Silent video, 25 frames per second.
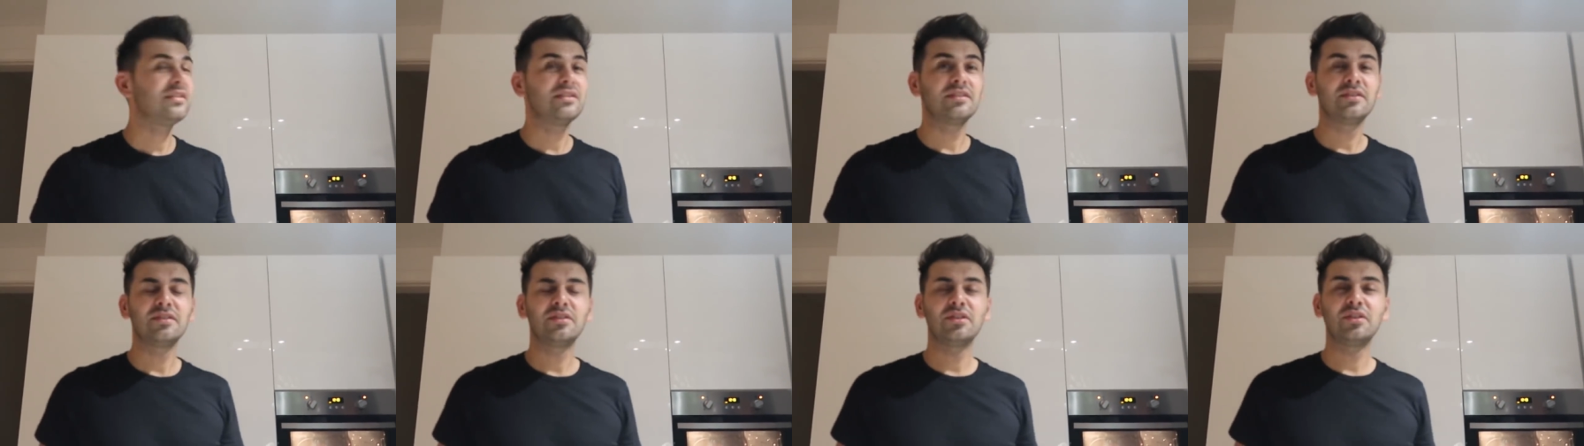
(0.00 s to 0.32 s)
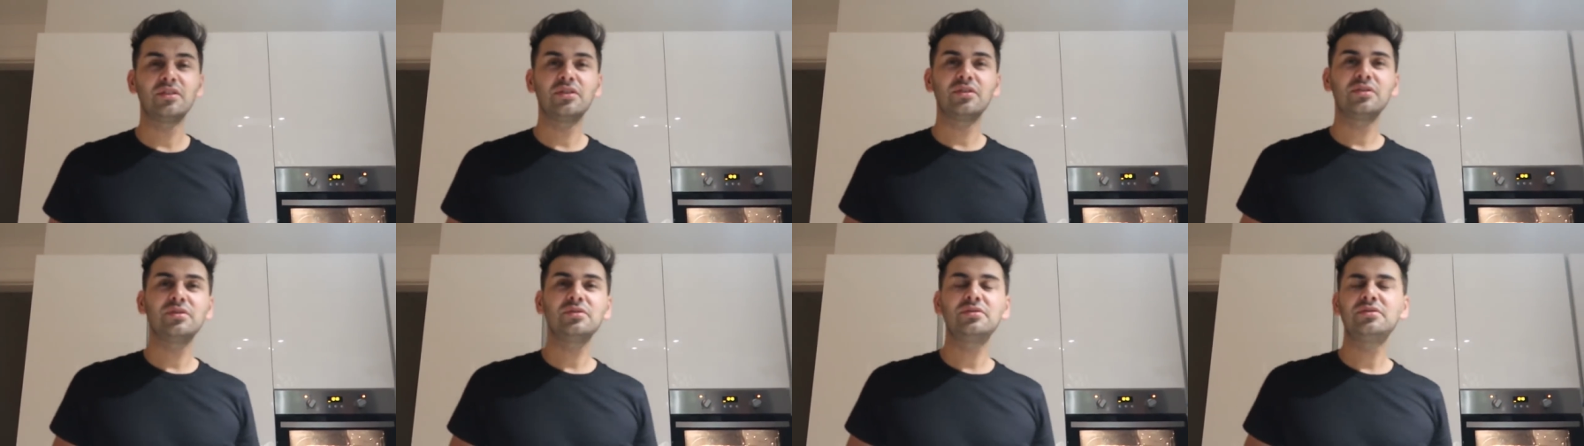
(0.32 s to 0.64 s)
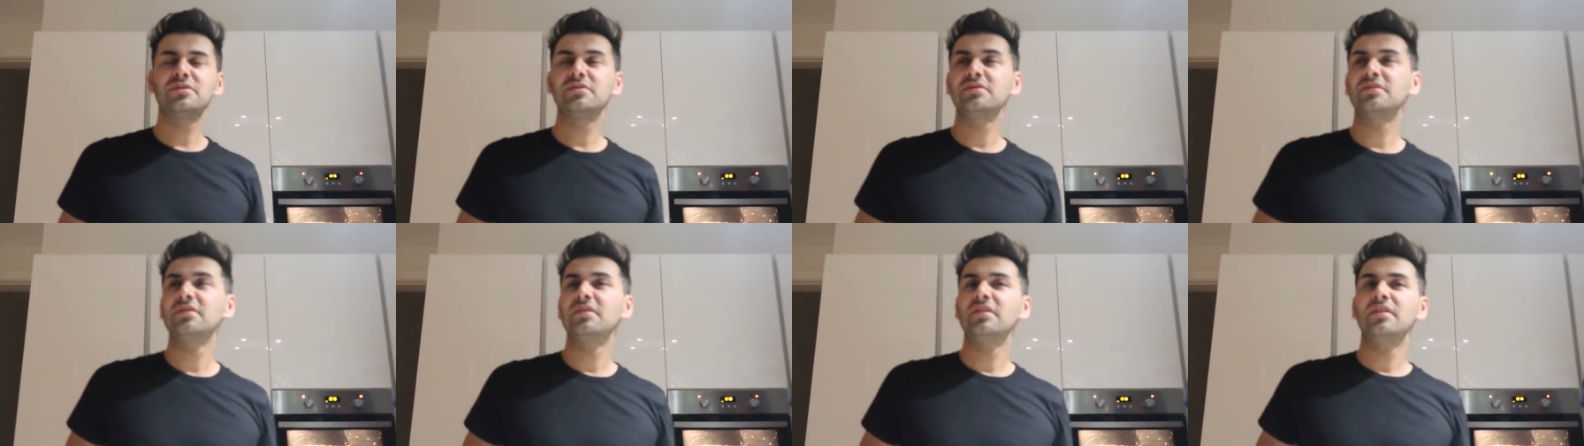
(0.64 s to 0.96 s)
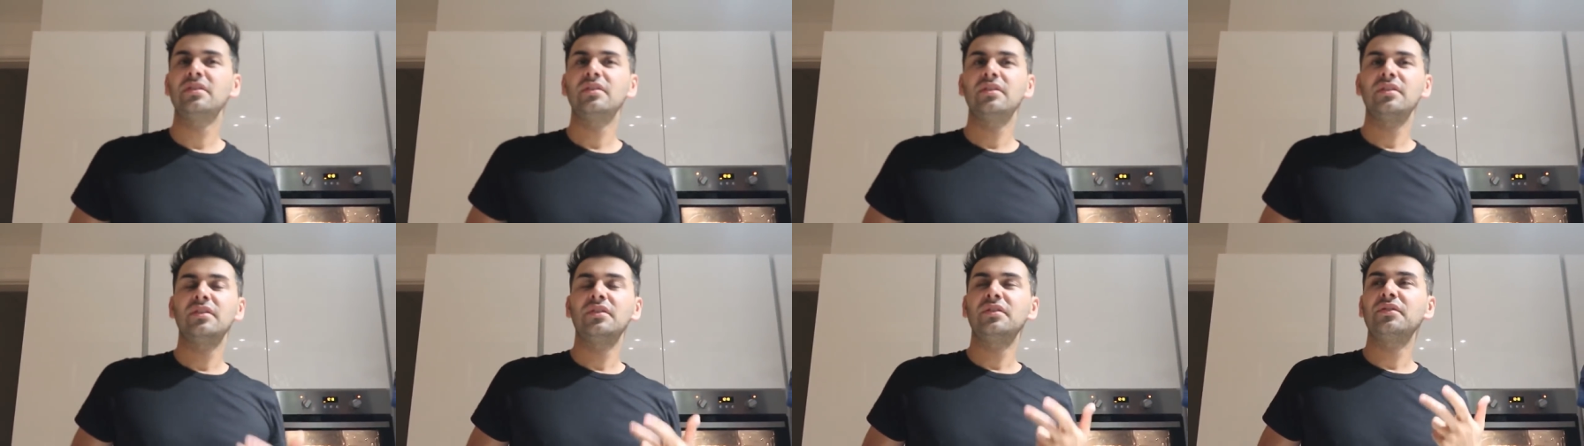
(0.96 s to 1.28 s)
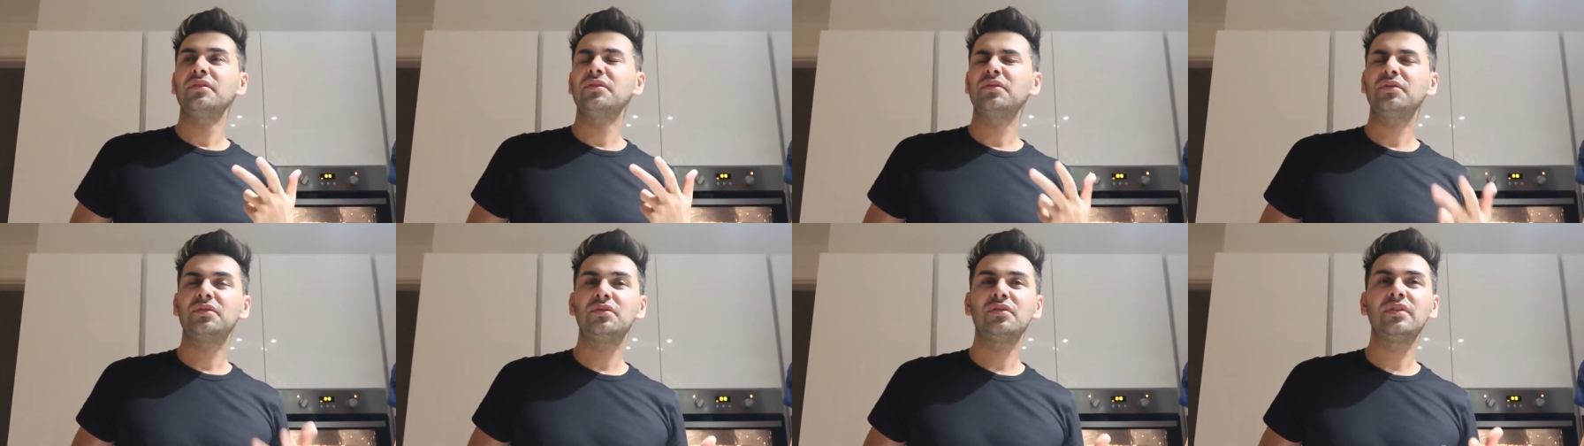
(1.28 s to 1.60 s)
Ghost. And
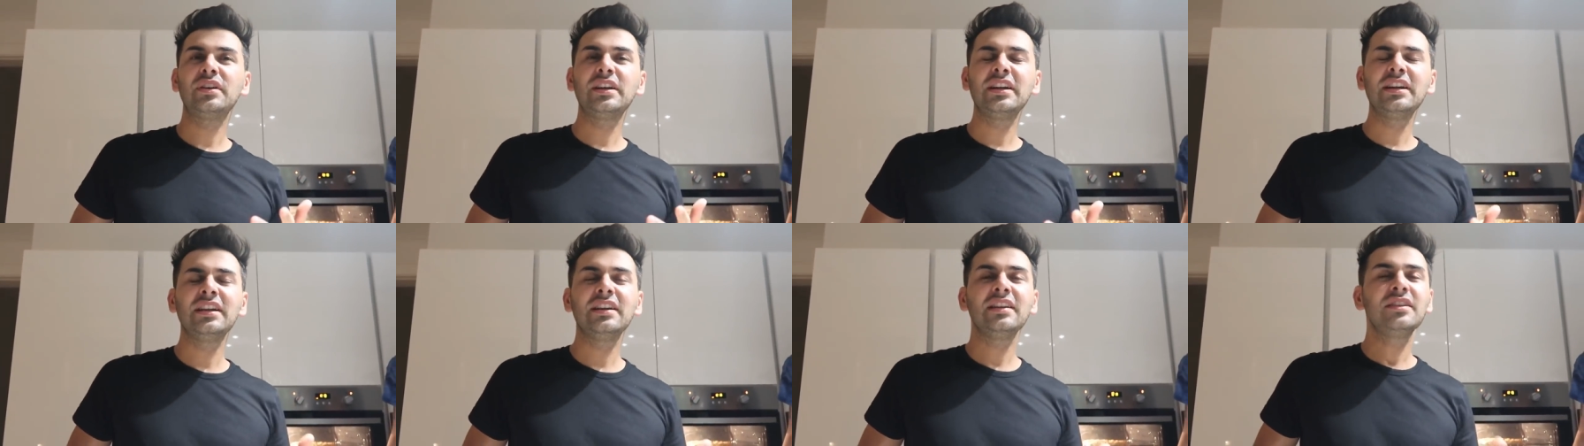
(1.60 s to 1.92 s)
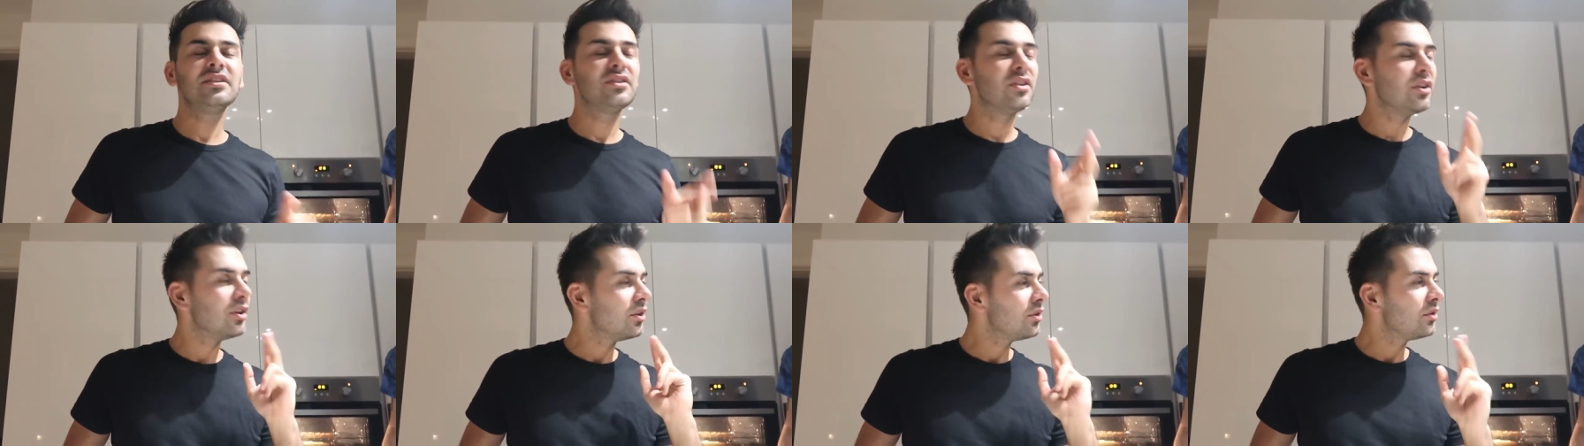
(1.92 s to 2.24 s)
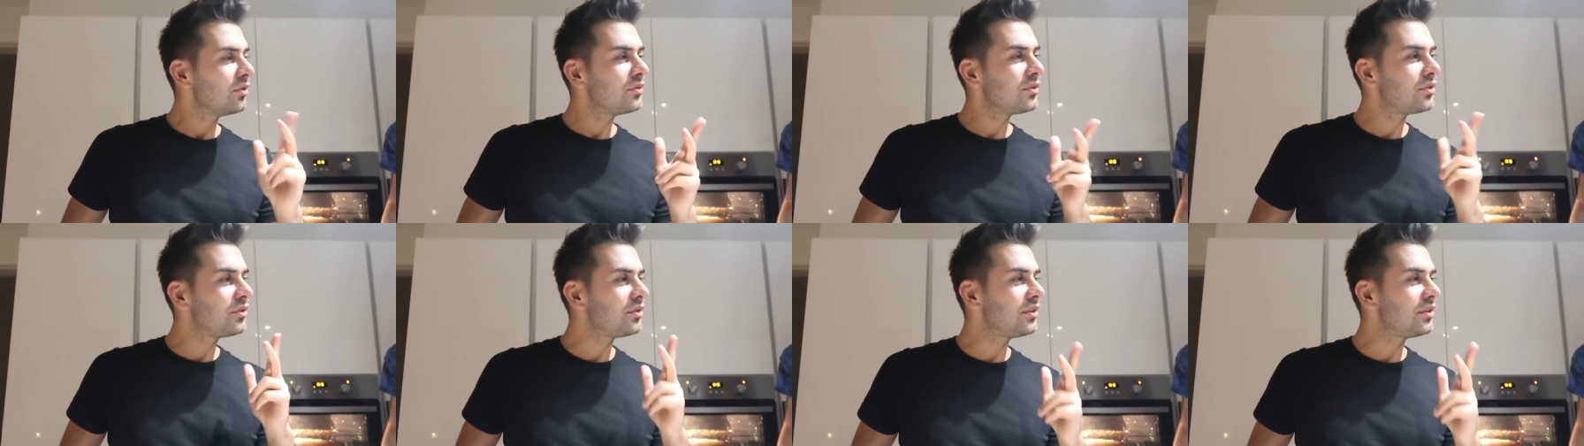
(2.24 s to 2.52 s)
C, ghost.